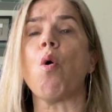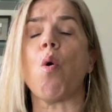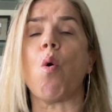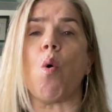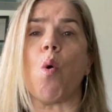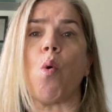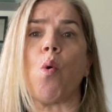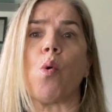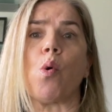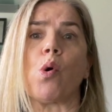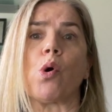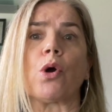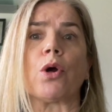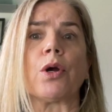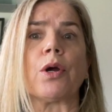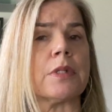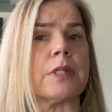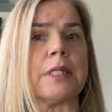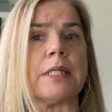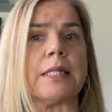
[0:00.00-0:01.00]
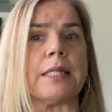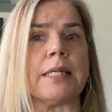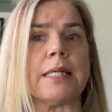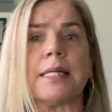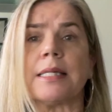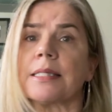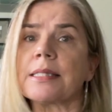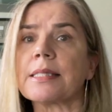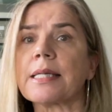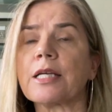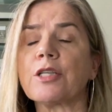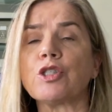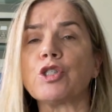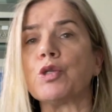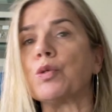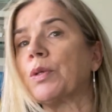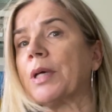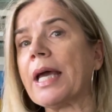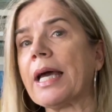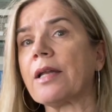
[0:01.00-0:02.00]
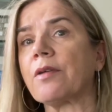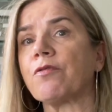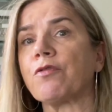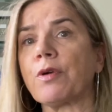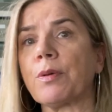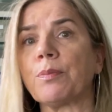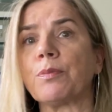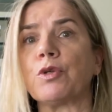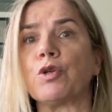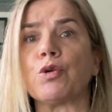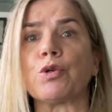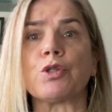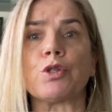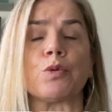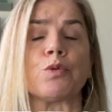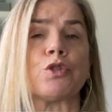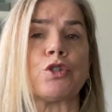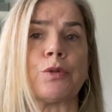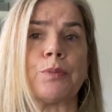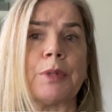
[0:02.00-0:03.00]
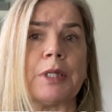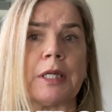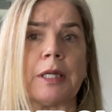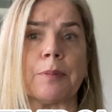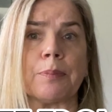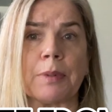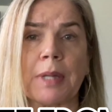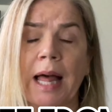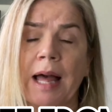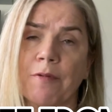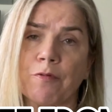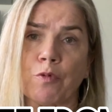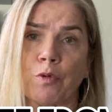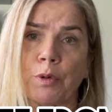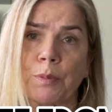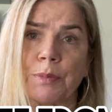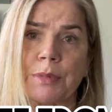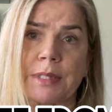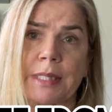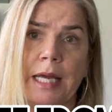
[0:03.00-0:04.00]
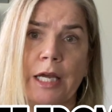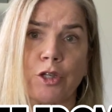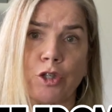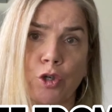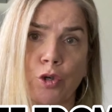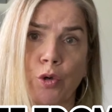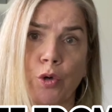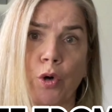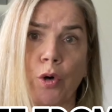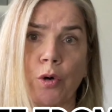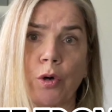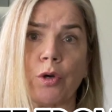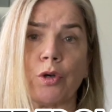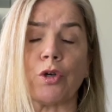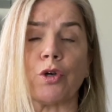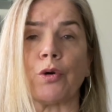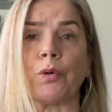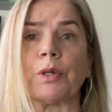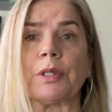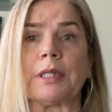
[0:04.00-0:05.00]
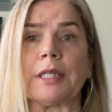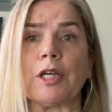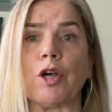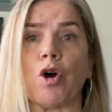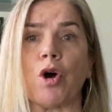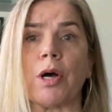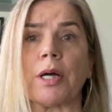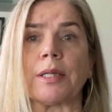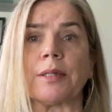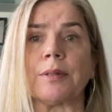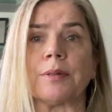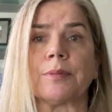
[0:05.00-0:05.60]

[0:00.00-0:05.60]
or the insights you get from your social media platforms that you're currently on.